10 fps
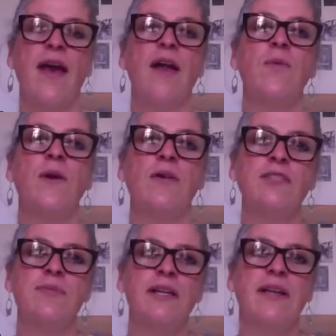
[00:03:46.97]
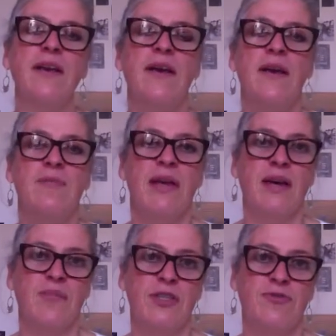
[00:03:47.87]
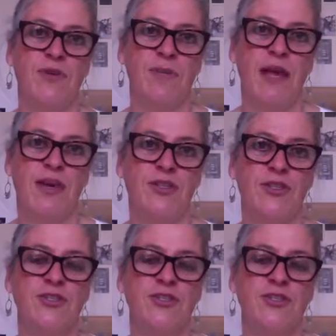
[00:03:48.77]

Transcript: and we ultimately become extremely anxious.